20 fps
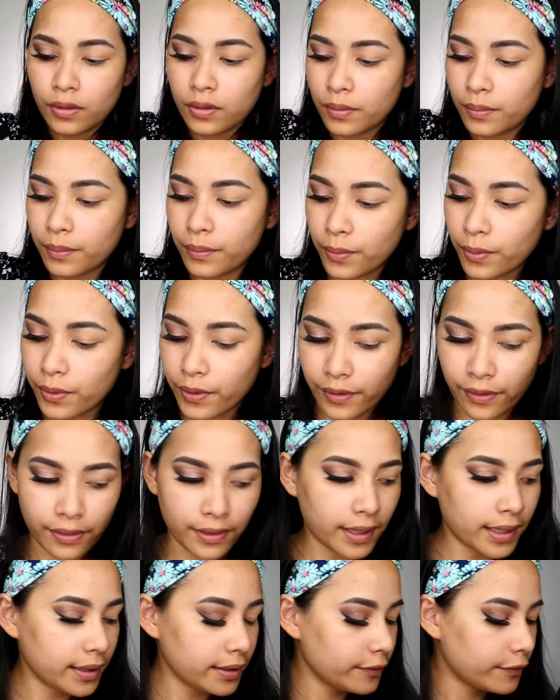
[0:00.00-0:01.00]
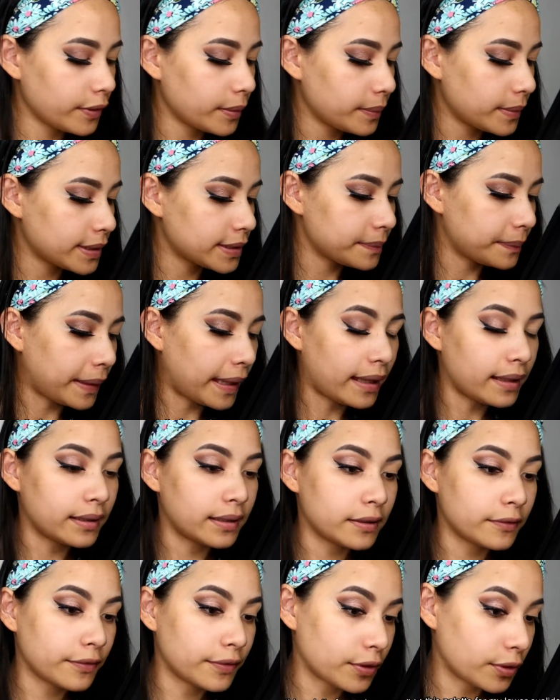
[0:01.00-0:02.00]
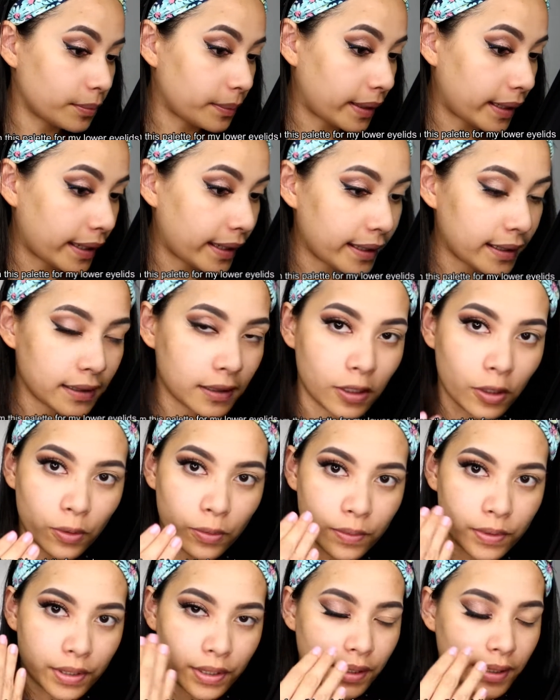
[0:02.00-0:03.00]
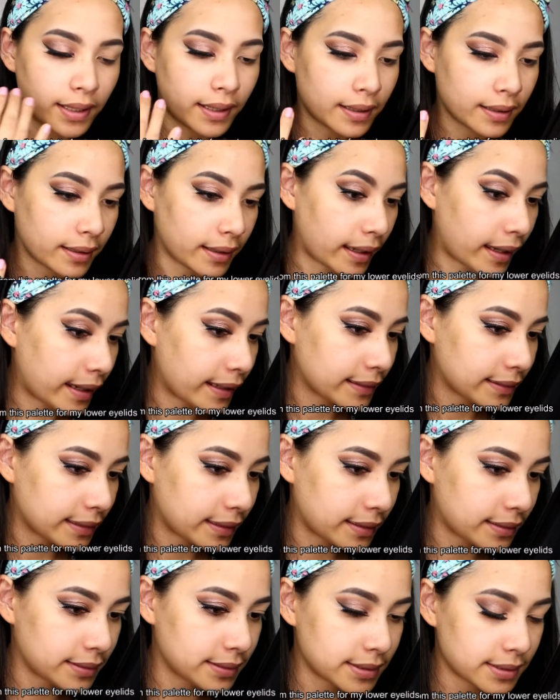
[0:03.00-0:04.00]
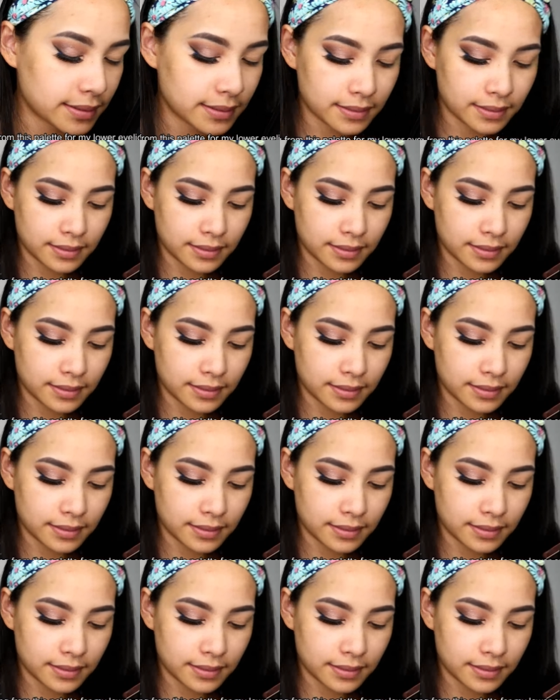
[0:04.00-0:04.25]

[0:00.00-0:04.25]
More thing from this palette for my lower eyelids.